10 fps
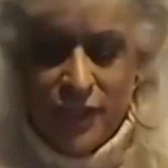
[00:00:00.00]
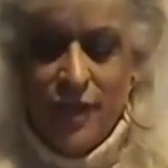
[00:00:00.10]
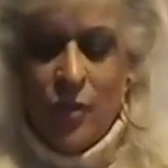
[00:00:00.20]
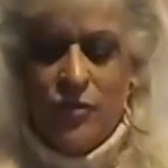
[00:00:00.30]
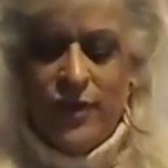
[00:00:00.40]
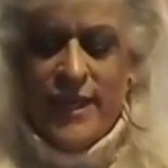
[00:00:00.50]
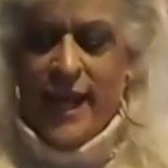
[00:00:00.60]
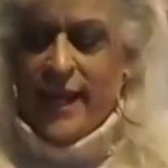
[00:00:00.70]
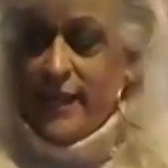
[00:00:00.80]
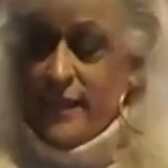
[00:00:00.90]
When I
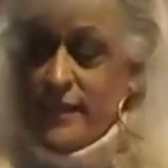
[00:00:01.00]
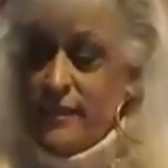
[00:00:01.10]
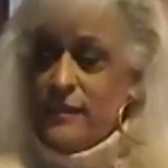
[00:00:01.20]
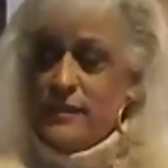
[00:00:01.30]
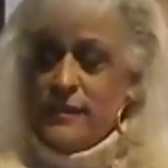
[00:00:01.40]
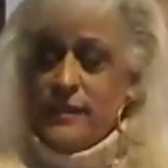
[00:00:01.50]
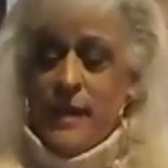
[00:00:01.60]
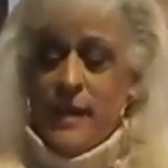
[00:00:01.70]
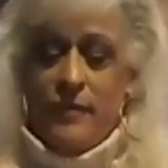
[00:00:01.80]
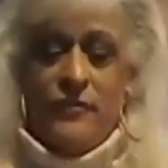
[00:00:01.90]
created
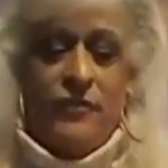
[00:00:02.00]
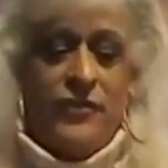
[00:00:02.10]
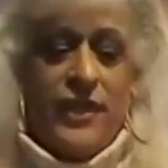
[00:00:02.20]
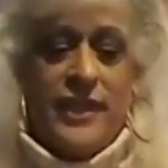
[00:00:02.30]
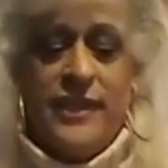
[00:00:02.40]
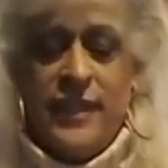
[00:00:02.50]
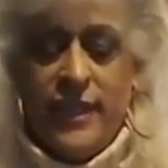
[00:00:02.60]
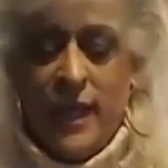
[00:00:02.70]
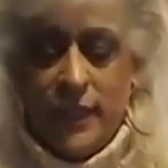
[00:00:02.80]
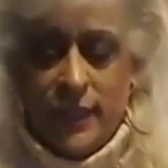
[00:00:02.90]
Captain Vivian
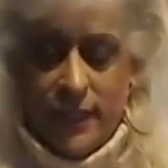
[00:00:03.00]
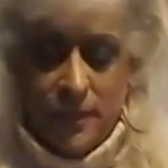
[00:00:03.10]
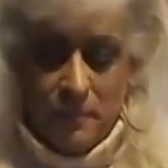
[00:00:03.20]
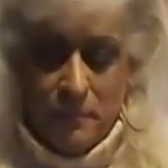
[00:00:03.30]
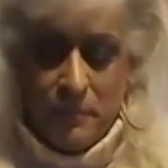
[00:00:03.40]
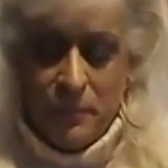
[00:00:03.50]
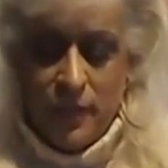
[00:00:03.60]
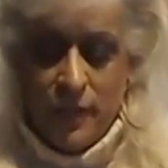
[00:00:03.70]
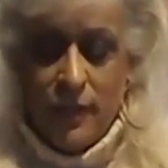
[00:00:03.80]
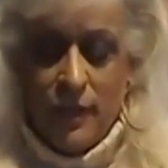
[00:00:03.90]
T. Kelly
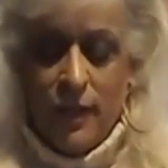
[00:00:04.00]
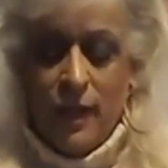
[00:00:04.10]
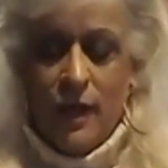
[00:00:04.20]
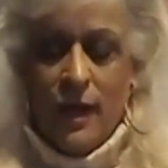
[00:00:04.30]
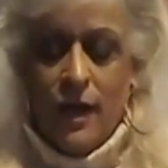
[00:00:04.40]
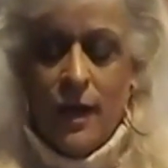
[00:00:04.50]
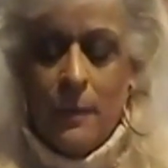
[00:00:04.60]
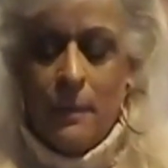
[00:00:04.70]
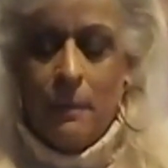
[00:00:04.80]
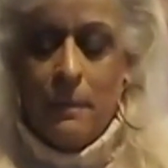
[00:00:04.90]

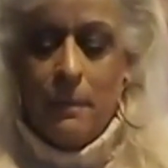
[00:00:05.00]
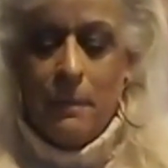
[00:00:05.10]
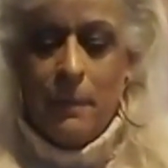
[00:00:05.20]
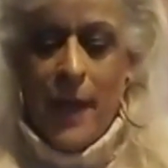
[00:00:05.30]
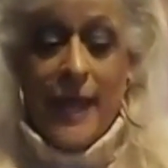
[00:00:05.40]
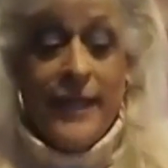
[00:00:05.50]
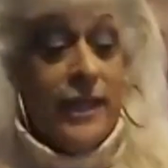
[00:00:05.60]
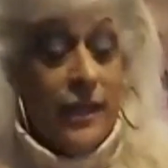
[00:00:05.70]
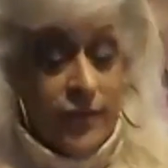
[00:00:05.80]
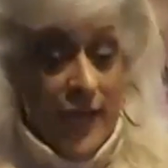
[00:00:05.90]
um, and
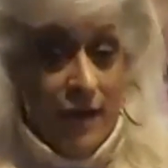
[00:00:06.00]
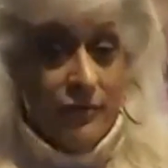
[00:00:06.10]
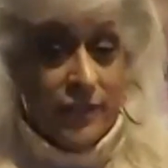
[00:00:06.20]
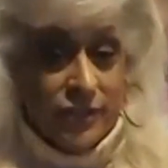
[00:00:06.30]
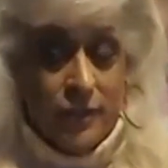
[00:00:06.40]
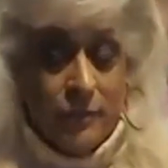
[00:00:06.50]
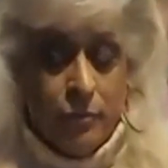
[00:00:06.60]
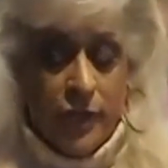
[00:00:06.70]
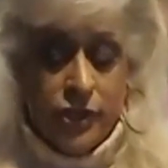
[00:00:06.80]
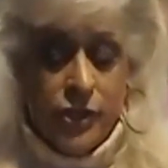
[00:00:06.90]
the other characters on the
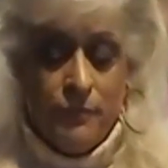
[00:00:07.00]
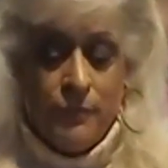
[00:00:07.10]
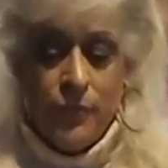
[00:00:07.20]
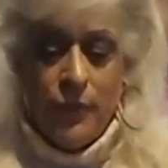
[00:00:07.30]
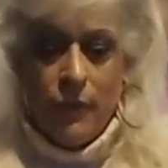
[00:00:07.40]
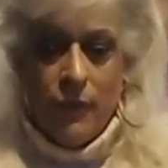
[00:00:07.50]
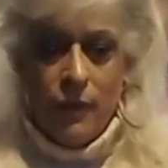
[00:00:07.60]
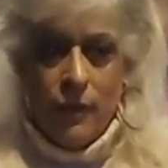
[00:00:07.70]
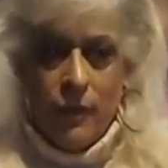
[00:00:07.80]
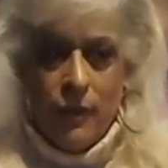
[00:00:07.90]
bridge,
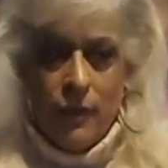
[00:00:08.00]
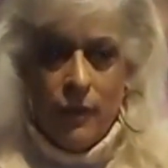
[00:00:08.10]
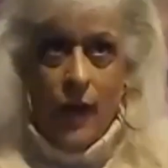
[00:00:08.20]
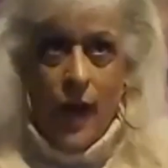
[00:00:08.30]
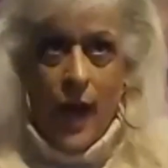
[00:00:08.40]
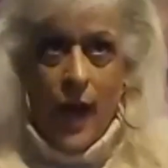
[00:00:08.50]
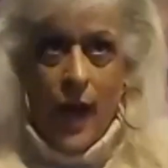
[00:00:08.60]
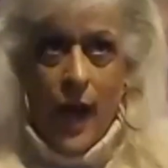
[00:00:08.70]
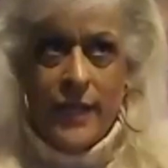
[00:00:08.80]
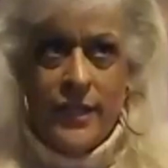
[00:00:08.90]
I
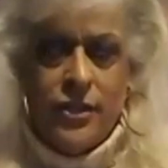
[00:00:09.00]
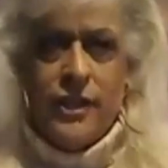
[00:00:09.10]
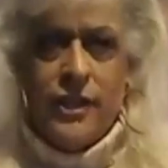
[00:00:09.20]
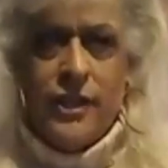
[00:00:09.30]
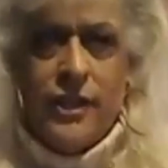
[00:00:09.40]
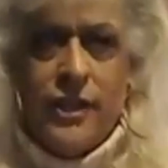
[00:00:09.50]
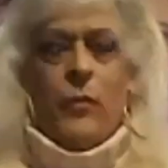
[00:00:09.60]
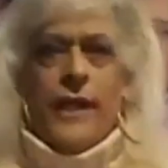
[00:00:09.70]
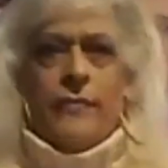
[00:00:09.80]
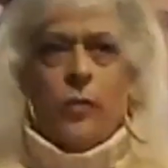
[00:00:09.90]
started thinking about
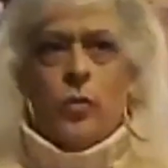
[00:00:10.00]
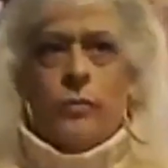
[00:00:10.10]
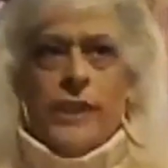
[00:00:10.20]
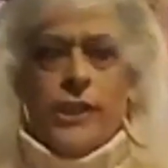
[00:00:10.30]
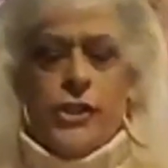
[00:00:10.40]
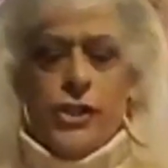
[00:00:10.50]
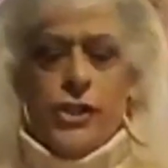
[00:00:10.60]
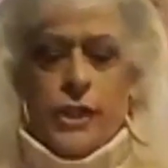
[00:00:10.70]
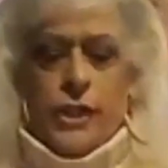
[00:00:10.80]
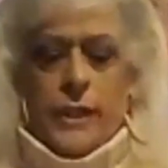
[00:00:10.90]
what kind of a woman is
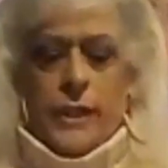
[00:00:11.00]
she?